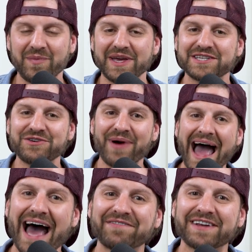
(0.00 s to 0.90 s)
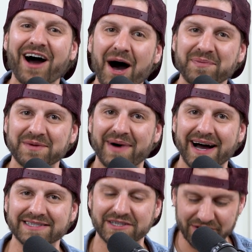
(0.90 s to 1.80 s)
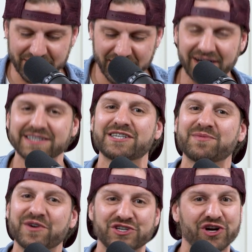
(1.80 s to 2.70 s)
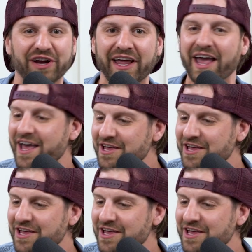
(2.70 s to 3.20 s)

because you have to optimize your customer journey.